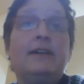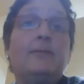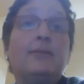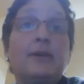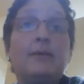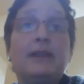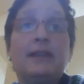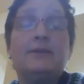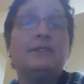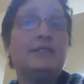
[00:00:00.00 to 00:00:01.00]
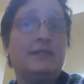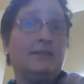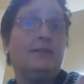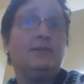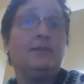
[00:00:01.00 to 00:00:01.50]
employment that
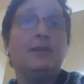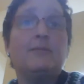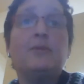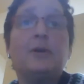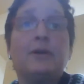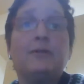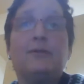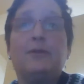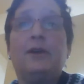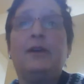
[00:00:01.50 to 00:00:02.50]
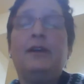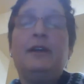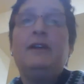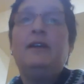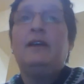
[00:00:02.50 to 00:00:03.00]
was really important for
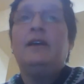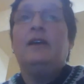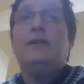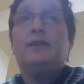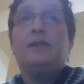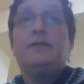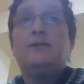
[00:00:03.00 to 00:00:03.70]
their